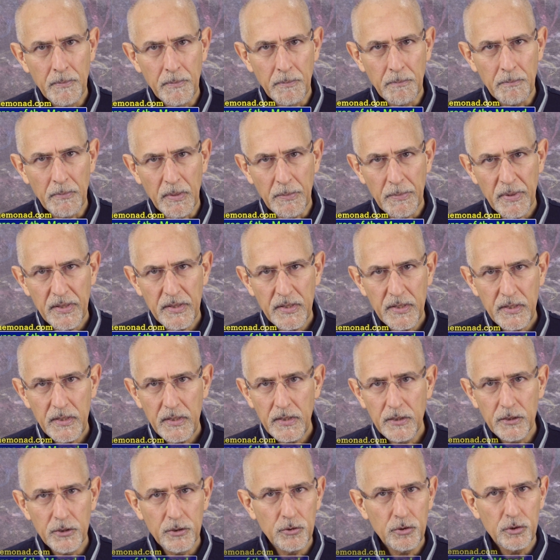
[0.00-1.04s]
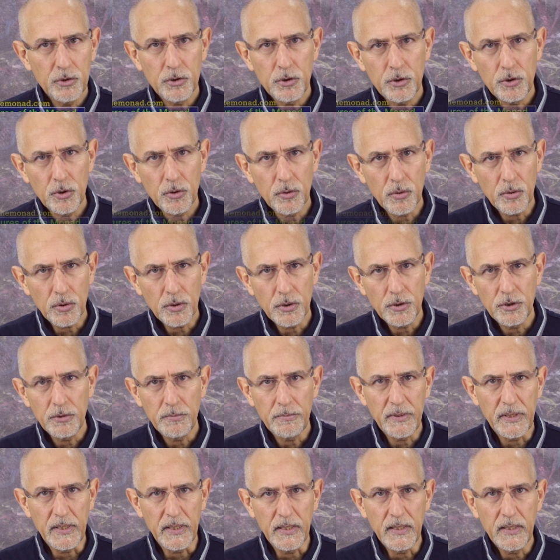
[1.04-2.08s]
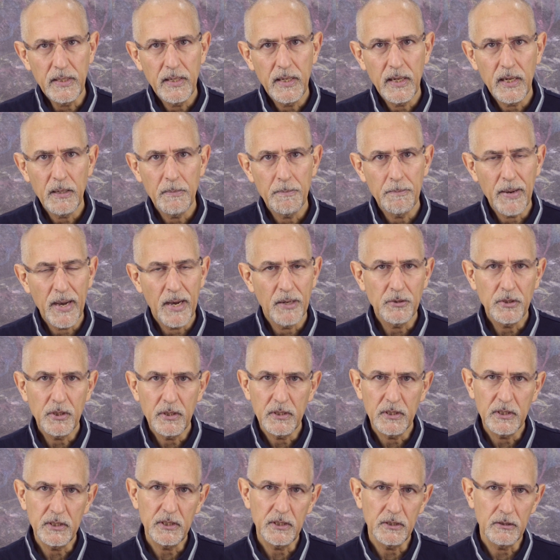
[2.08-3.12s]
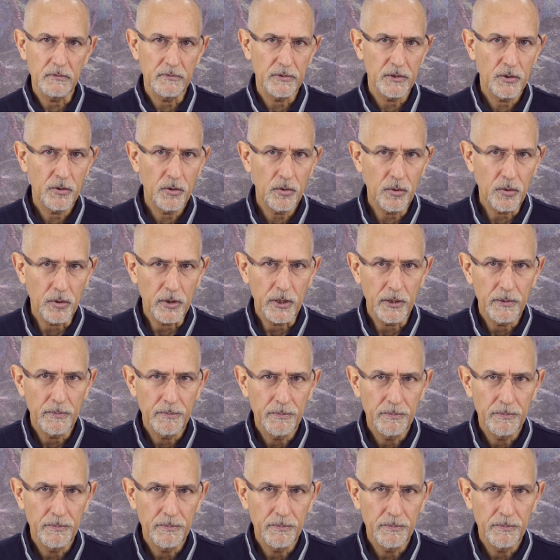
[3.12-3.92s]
My mother used to talk to me about the silver cord